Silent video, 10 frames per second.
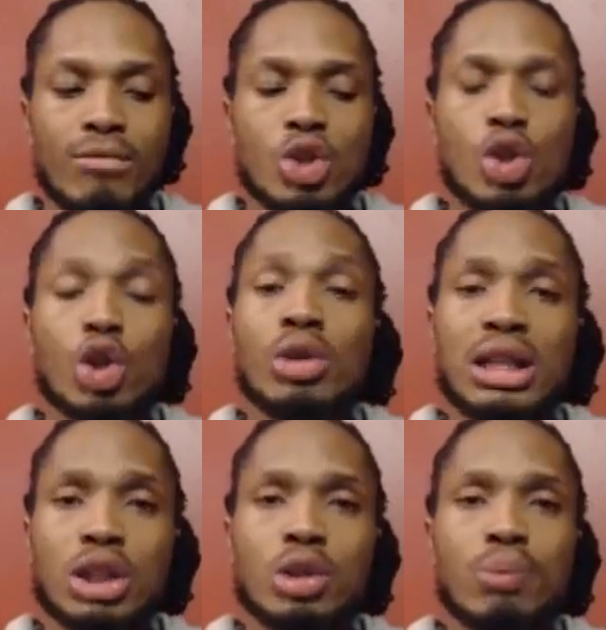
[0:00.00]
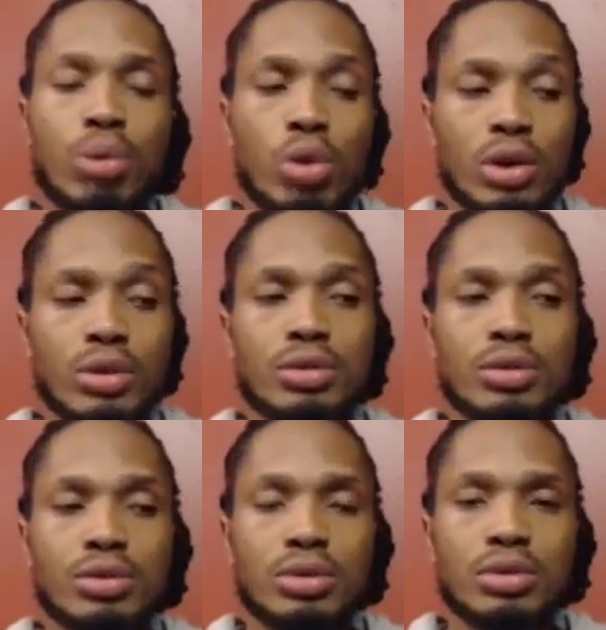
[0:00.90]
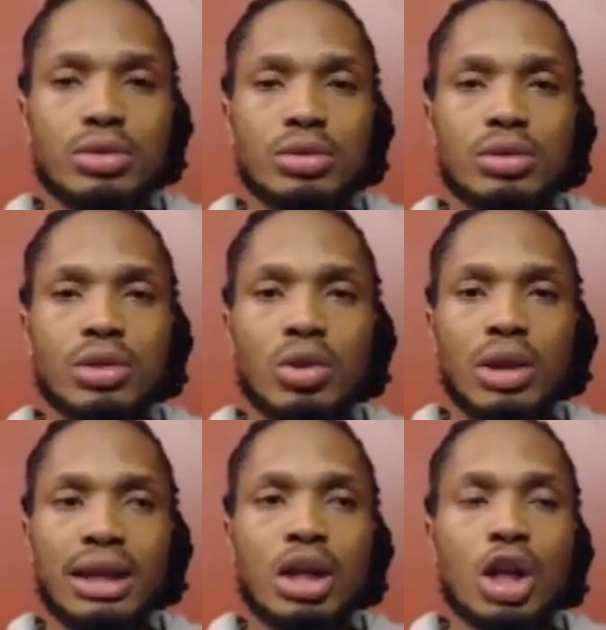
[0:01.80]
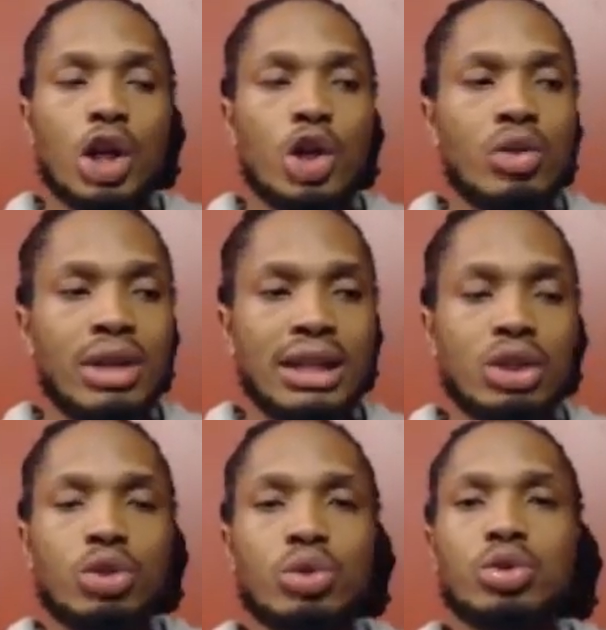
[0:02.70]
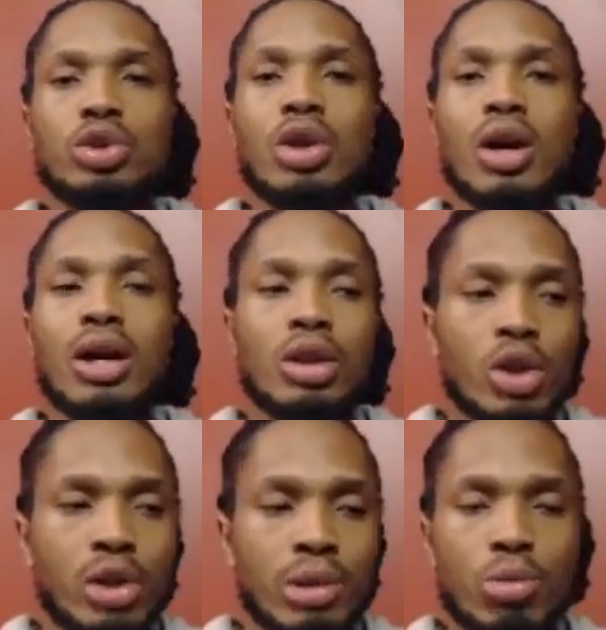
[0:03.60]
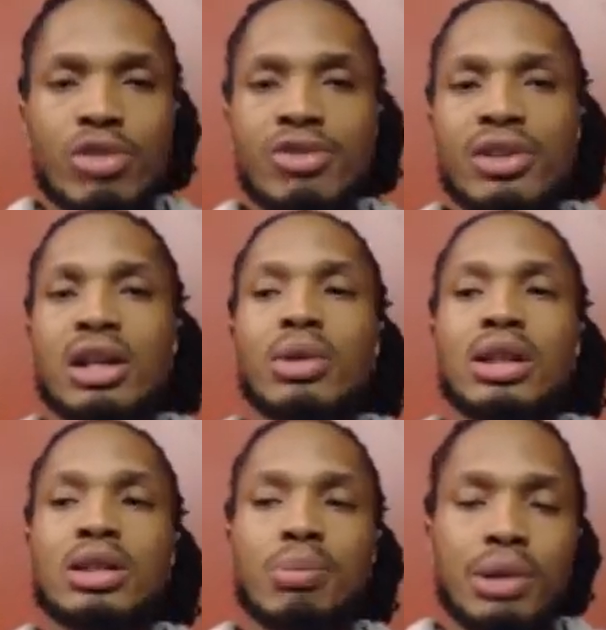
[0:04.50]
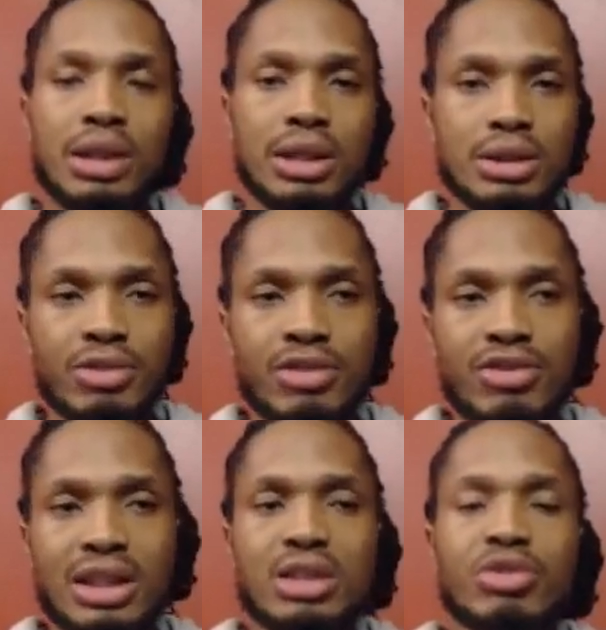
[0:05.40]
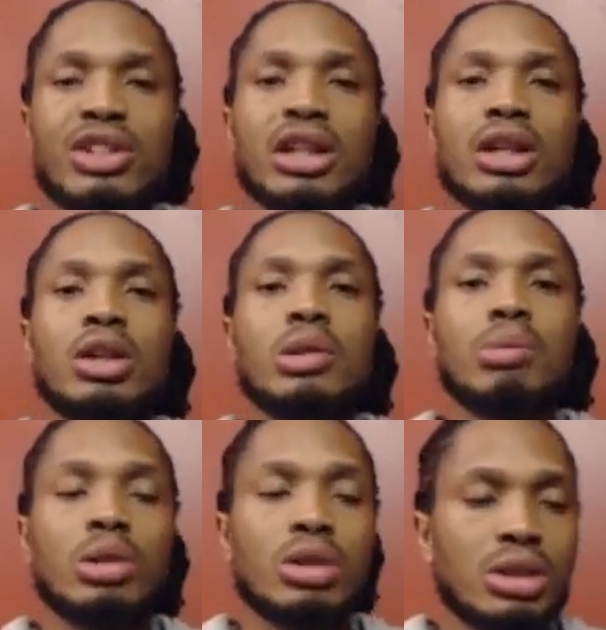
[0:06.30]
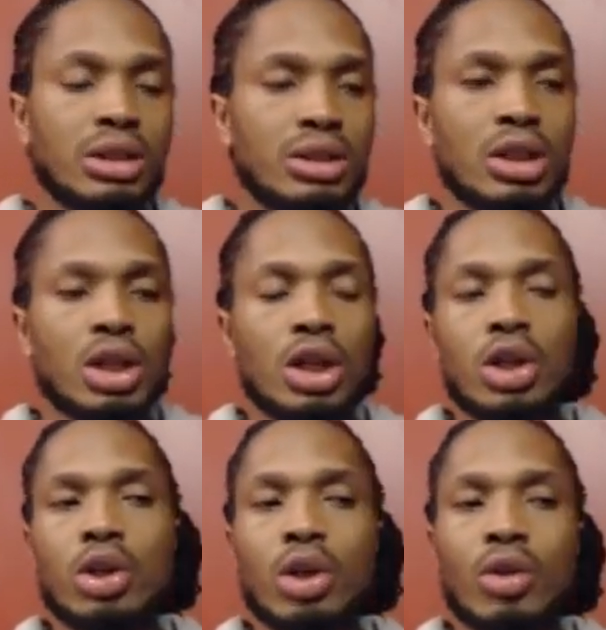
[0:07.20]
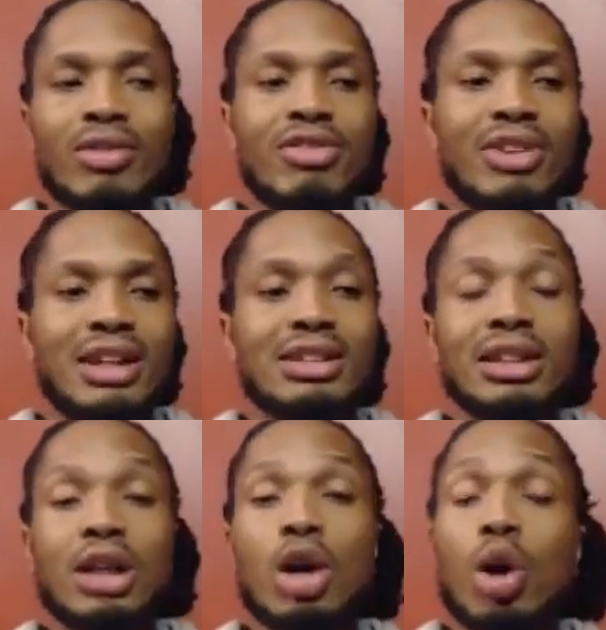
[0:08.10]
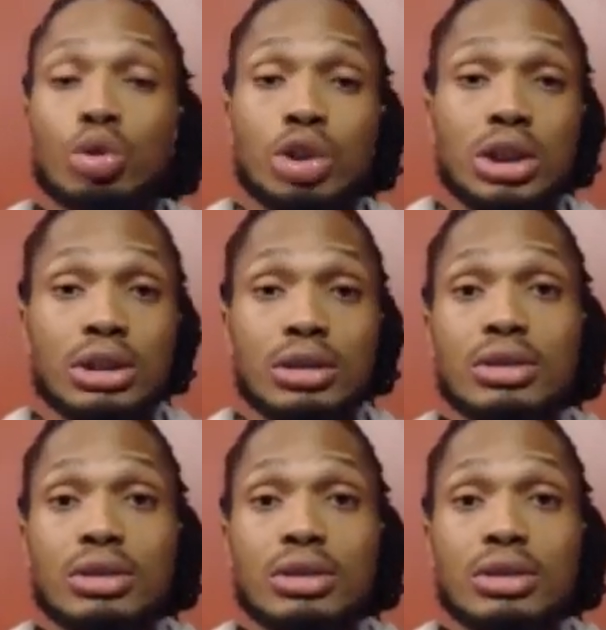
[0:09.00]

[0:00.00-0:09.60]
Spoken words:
So you need the support. Okay. You need to start learning more vegan recipes, invest in vegan cookbooks, and, invest in coaching.